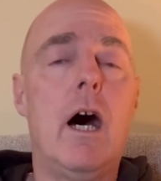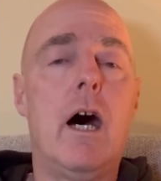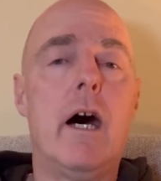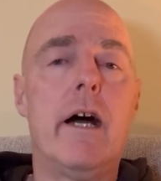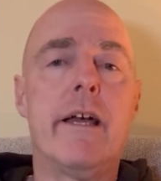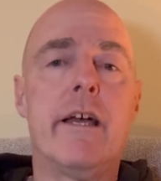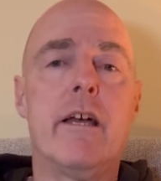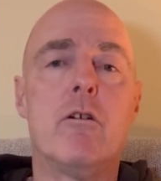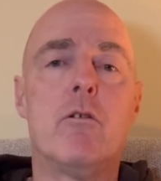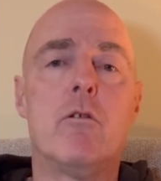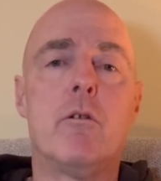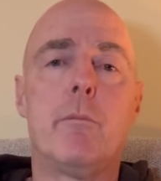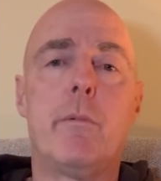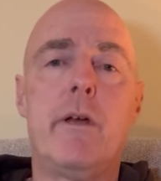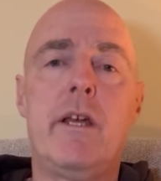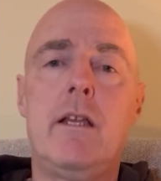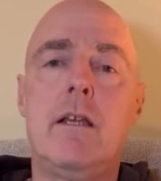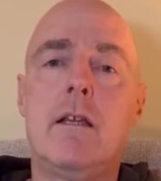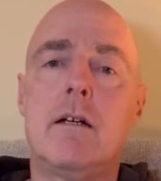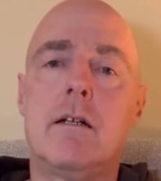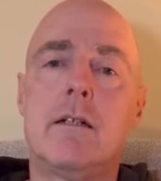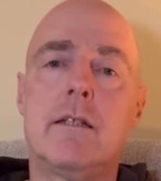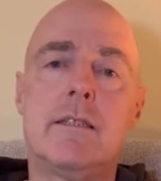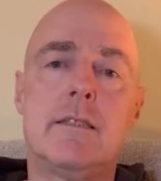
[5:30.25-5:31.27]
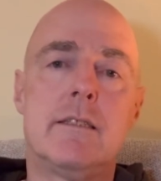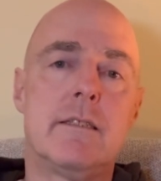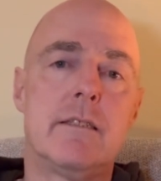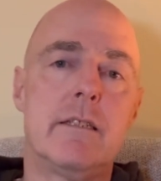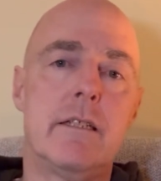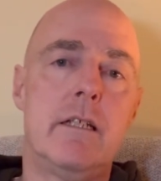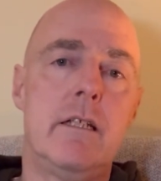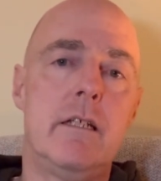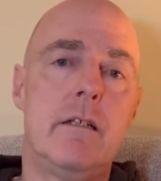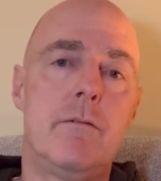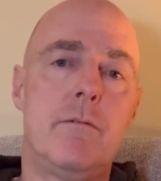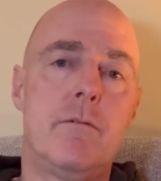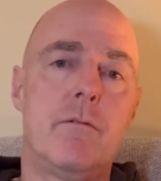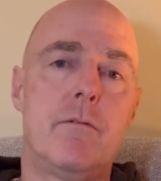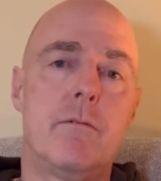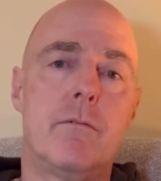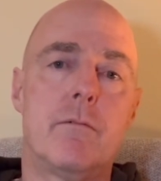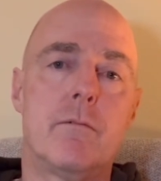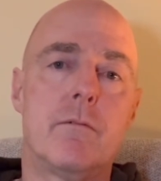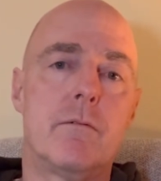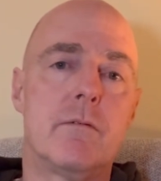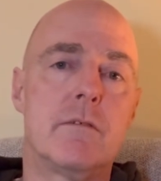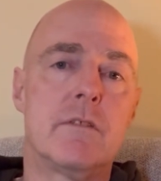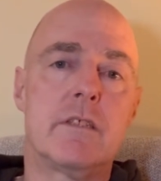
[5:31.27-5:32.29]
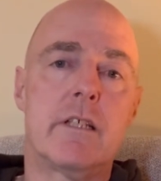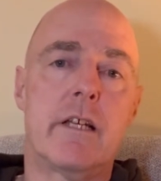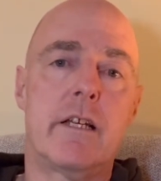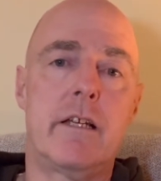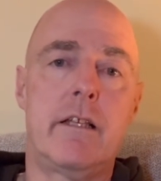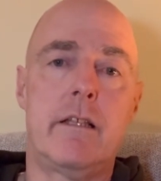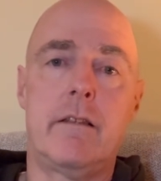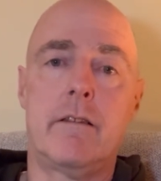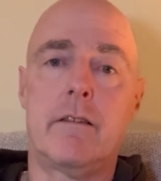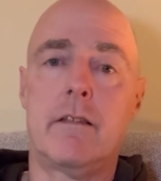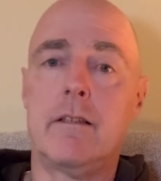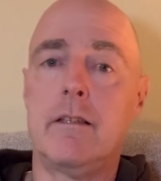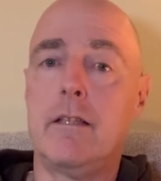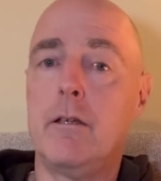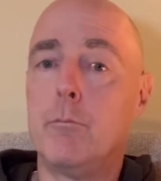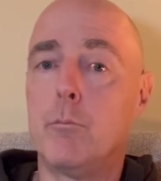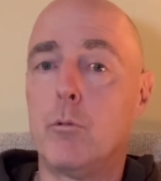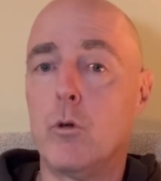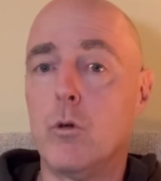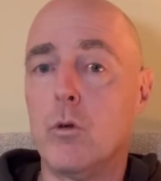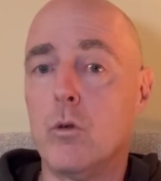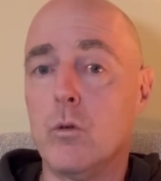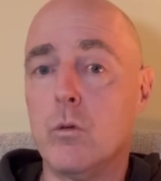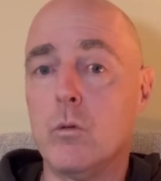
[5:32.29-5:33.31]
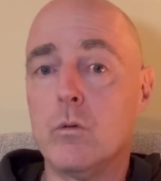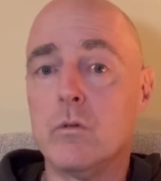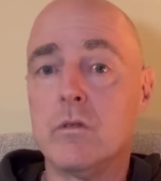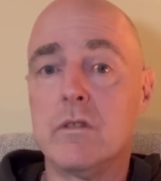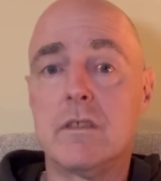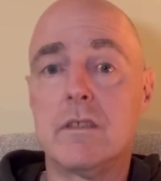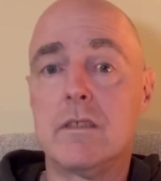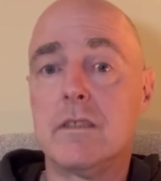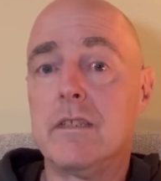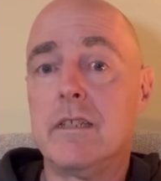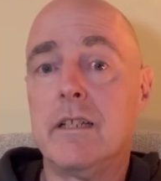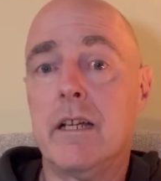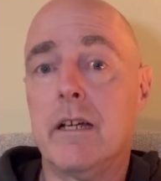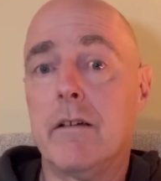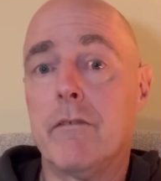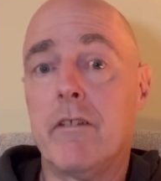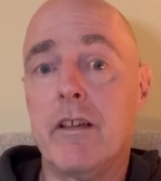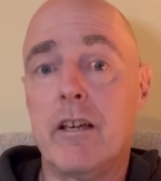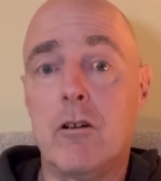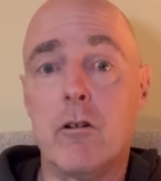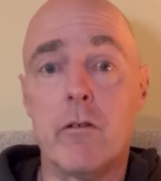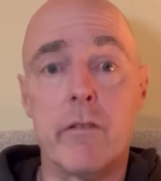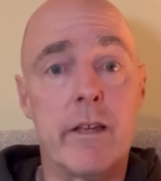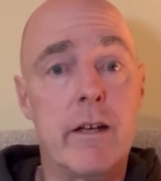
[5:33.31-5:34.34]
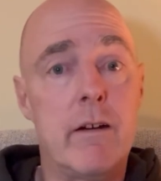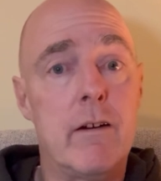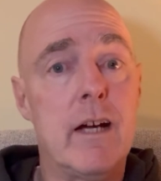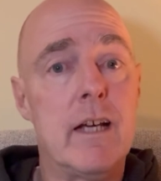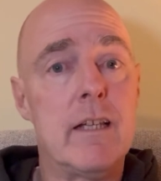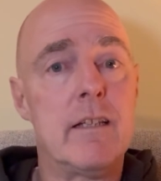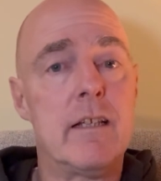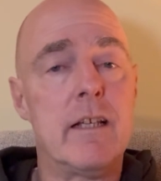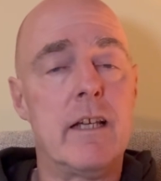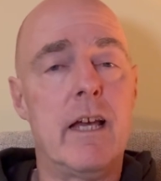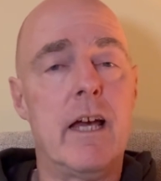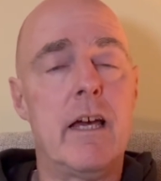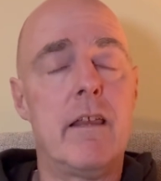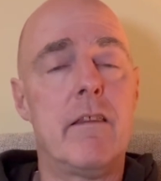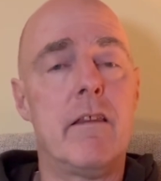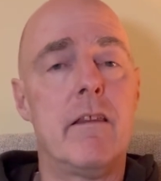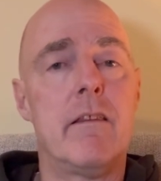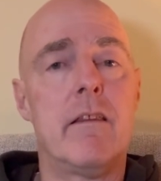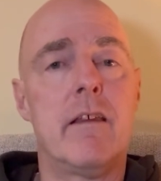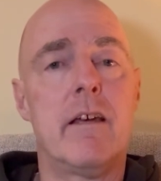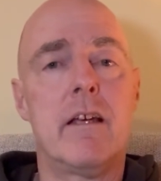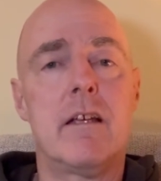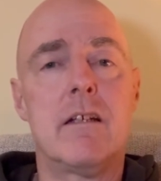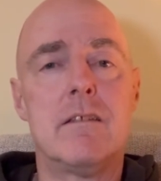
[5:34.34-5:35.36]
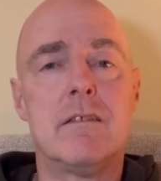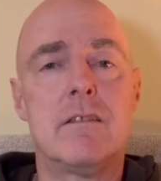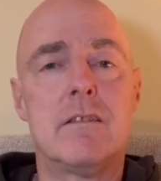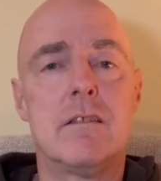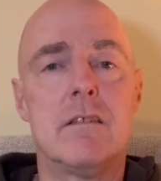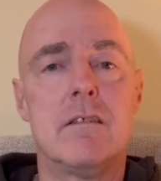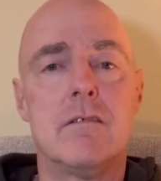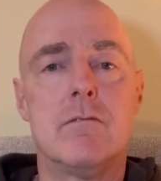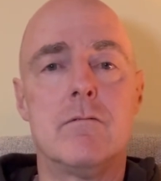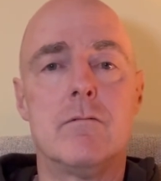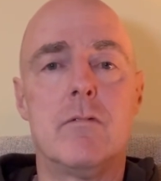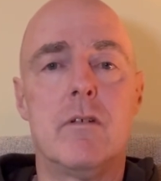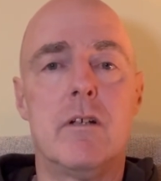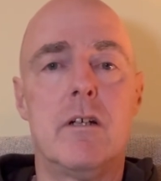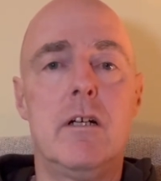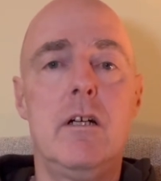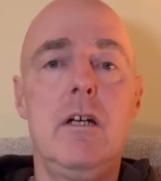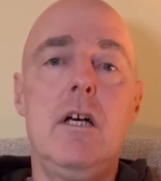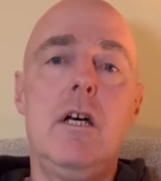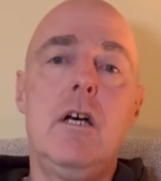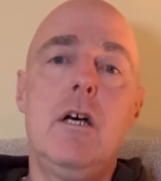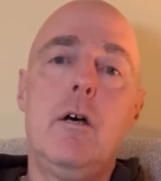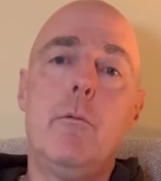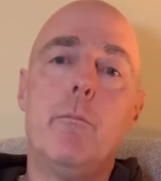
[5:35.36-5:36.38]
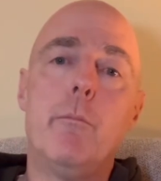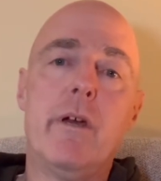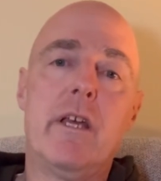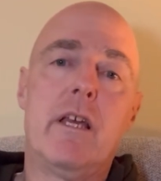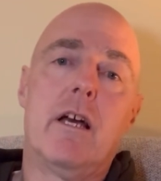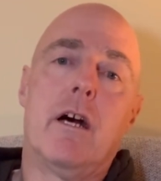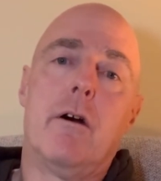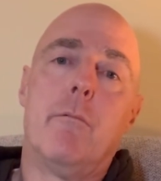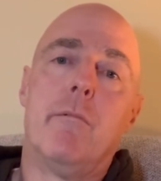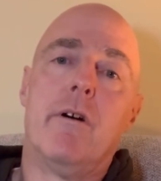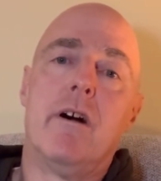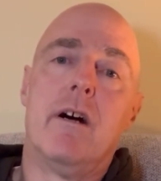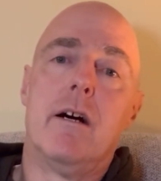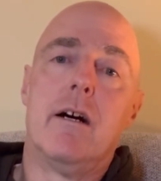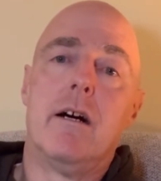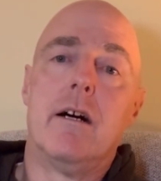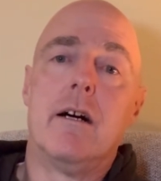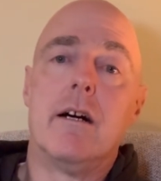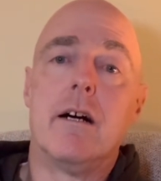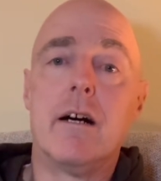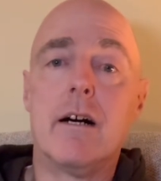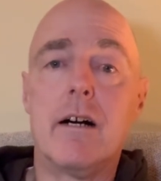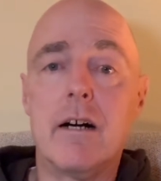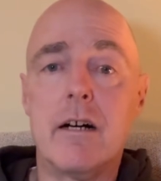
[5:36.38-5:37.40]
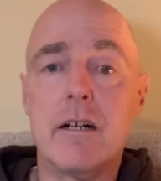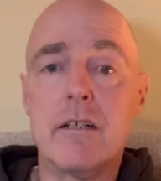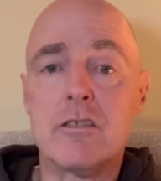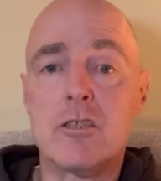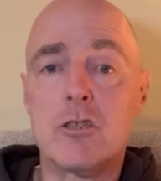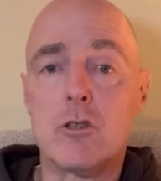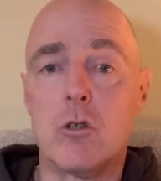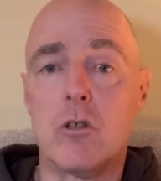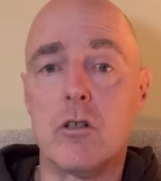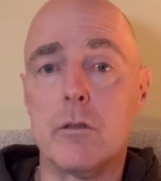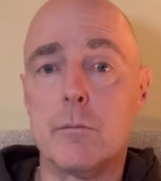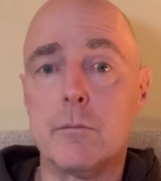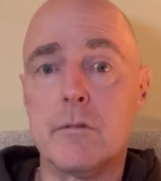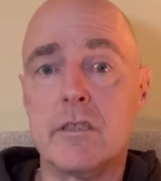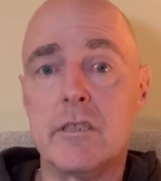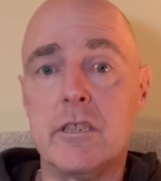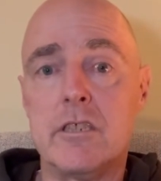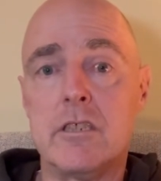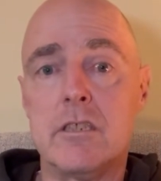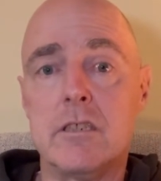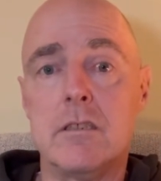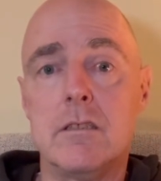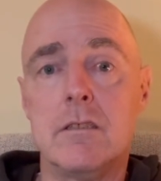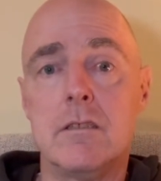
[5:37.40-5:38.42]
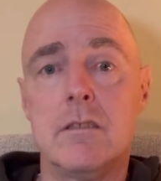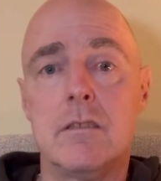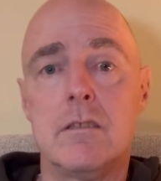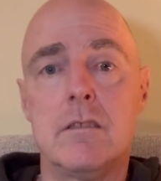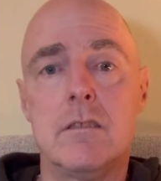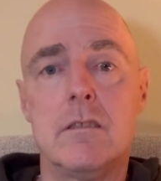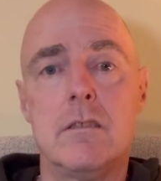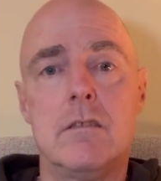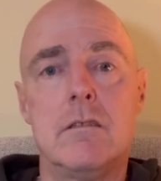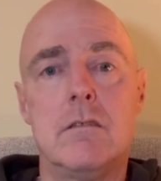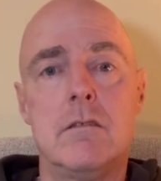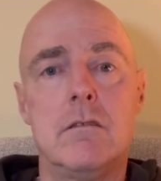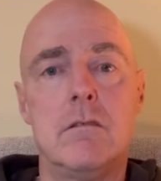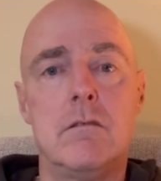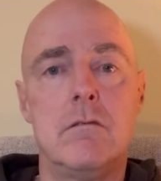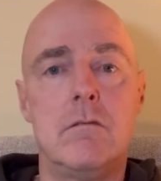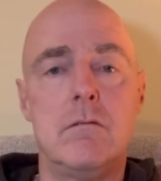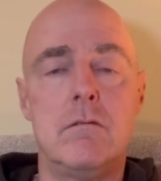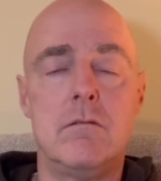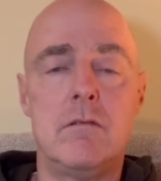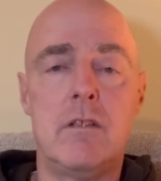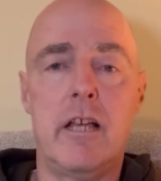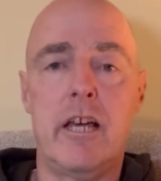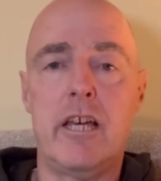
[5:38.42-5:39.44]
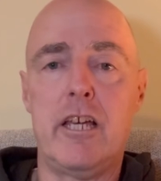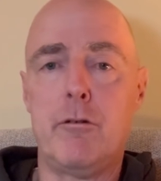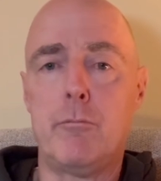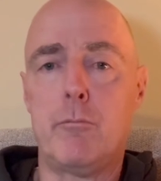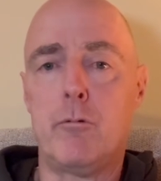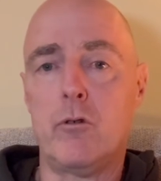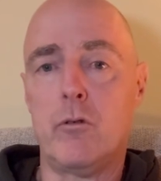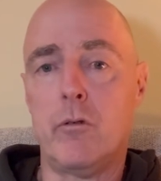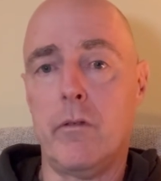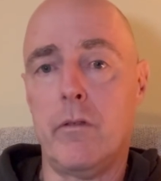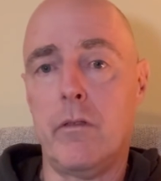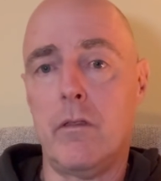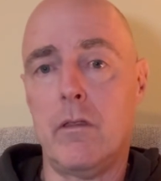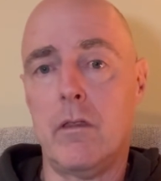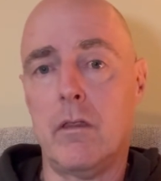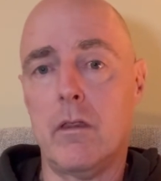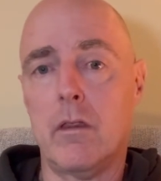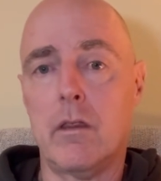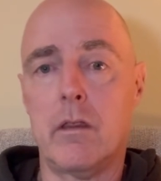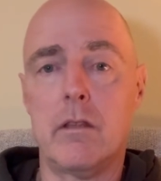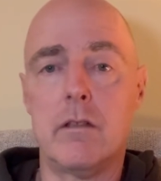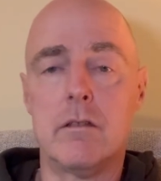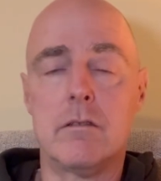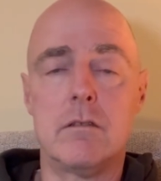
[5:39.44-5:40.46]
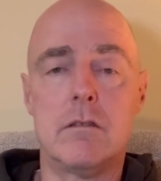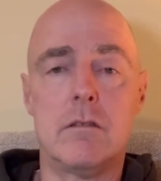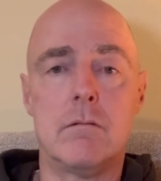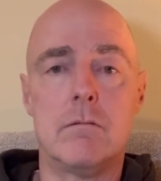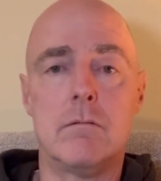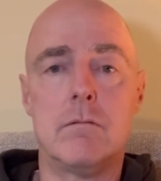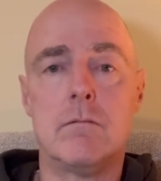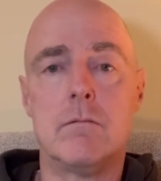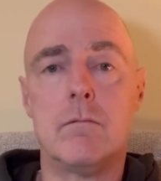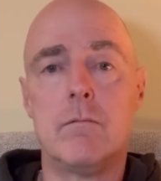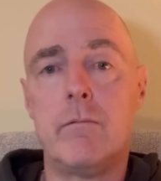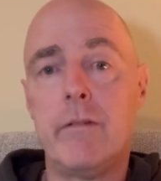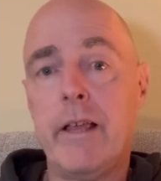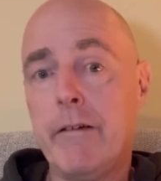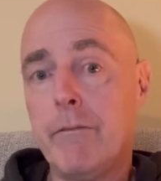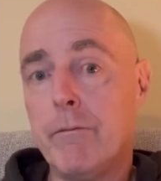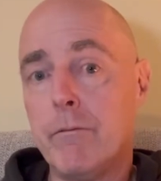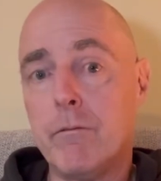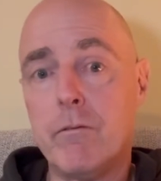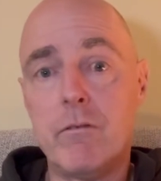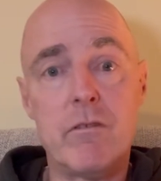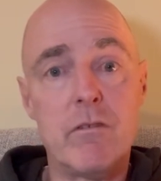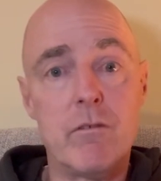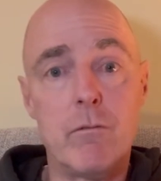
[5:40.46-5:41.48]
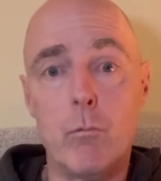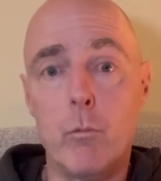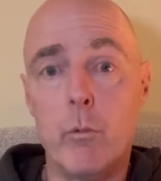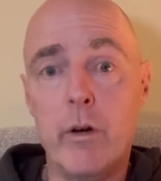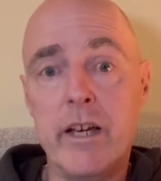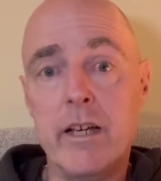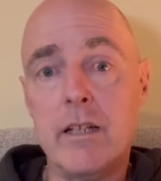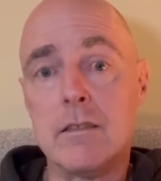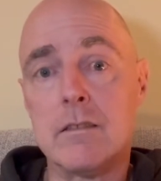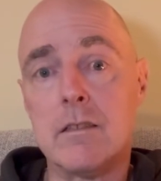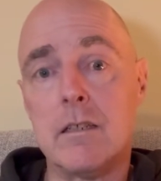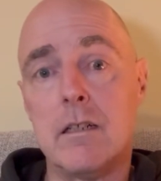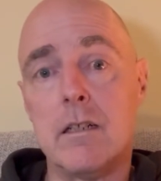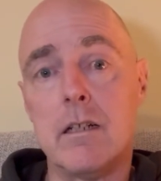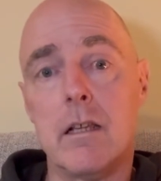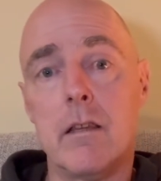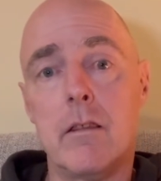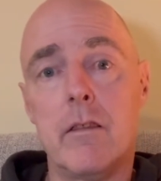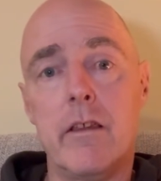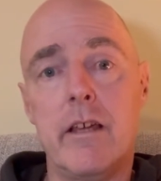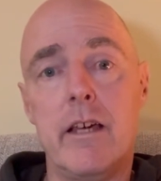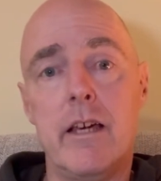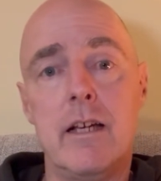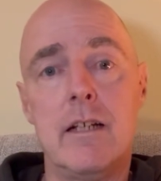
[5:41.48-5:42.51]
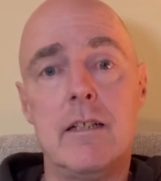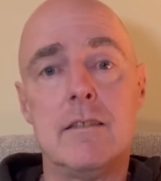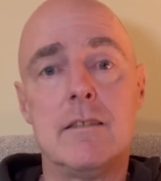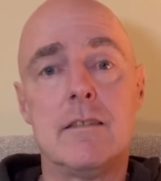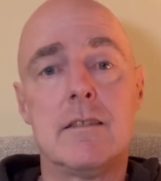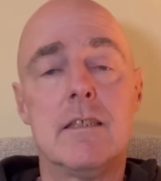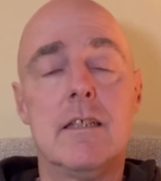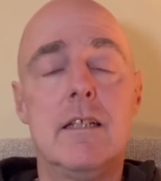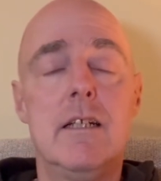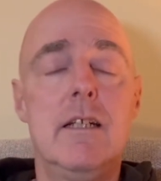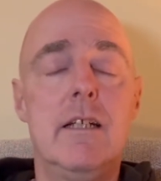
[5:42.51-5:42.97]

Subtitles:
It would be nice if, say, the Liberals, you know, if they got their act together, they could sort of become a strong opposition to Labour on the sort of left wing side of things,